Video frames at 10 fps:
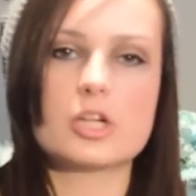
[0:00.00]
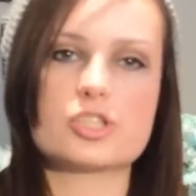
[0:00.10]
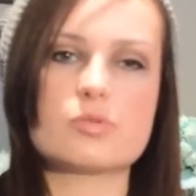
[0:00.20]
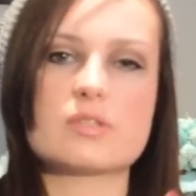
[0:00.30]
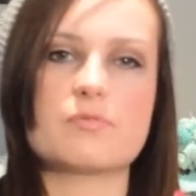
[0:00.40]

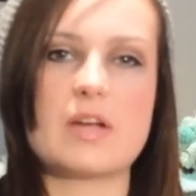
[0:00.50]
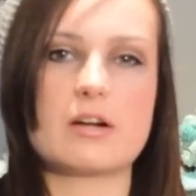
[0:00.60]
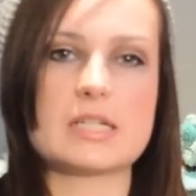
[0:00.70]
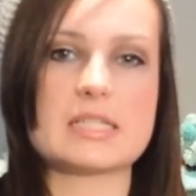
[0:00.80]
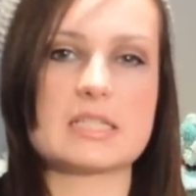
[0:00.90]
She was
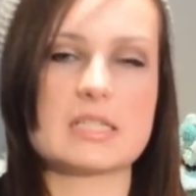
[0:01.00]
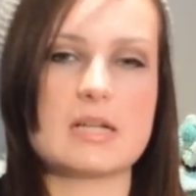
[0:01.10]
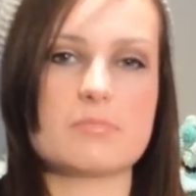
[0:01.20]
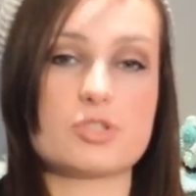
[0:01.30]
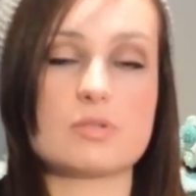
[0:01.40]
very
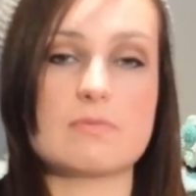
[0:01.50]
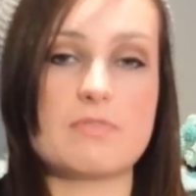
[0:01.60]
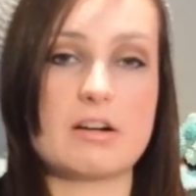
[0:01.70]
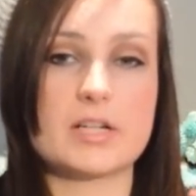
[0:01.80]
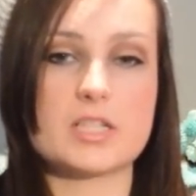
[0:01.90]
slim. She was
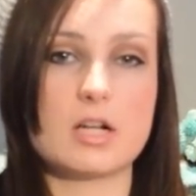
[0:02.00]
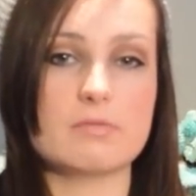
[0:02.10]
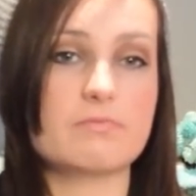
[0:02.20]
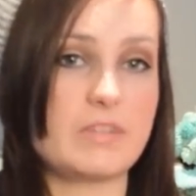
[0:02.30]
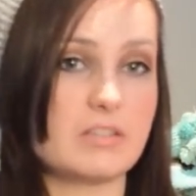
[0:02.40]
very tall
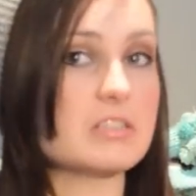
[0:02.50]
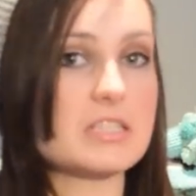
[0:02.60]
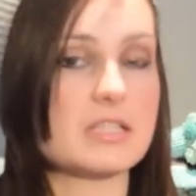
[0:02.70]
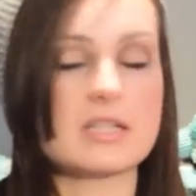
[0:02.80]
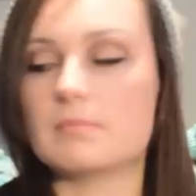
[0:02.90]
and very
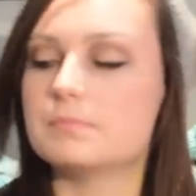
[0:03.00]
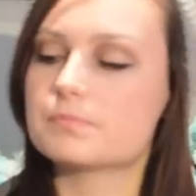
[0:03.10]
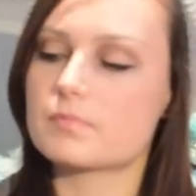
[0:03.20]
slim.